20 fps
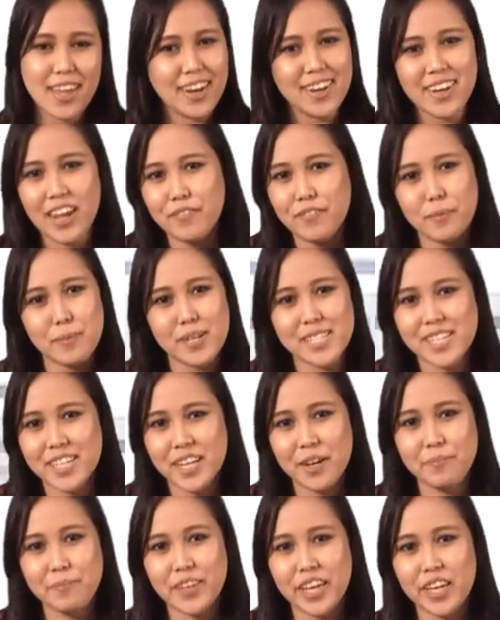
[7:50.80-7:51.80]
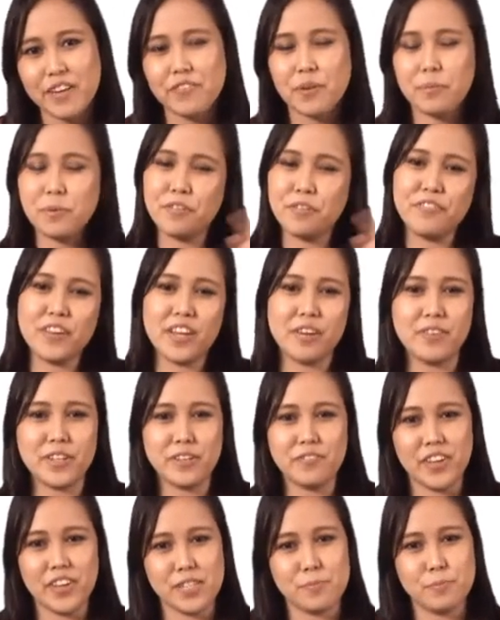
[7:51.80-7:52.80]
Never miss an update from your
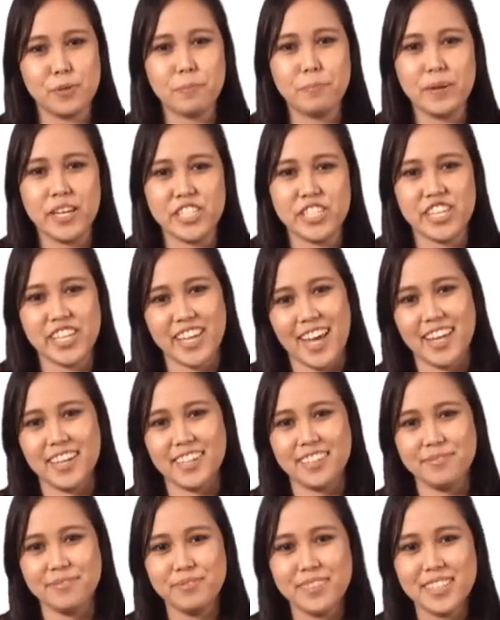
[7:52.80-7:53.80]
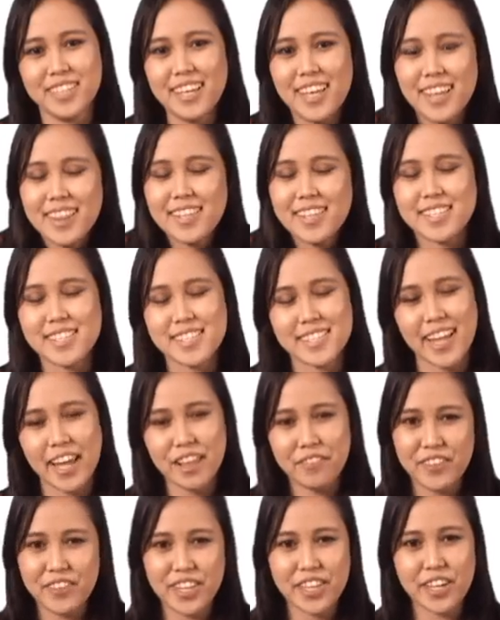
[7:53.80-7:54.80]
favorite Facebook page again. This is
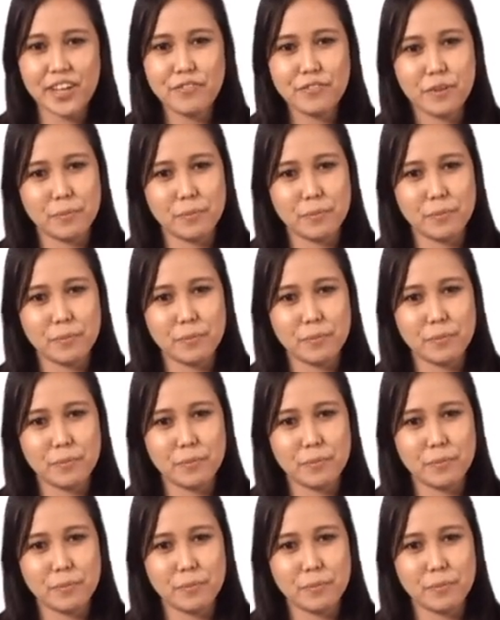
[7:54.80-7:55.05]
Nile Dilia